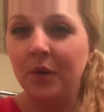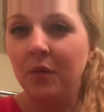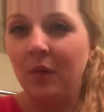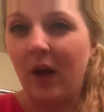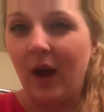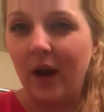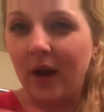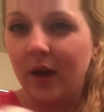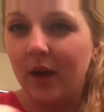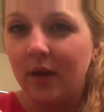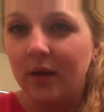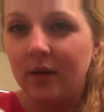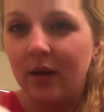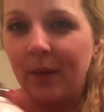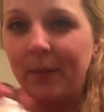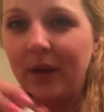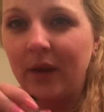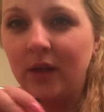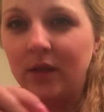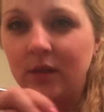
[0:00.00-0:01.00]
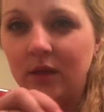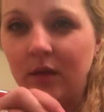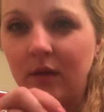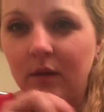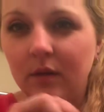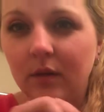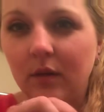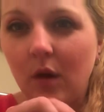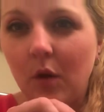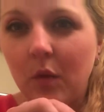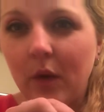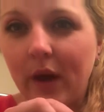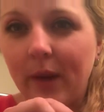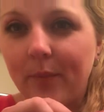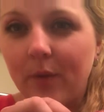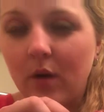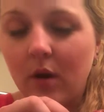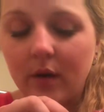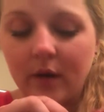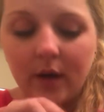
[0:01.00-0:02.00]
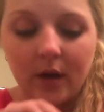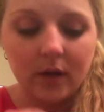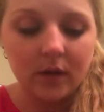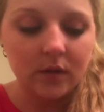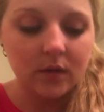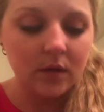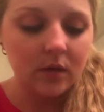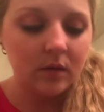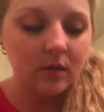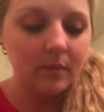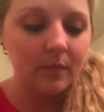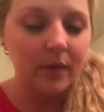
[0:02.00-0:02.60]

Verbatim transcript: do like it. I mean, it's a okay product,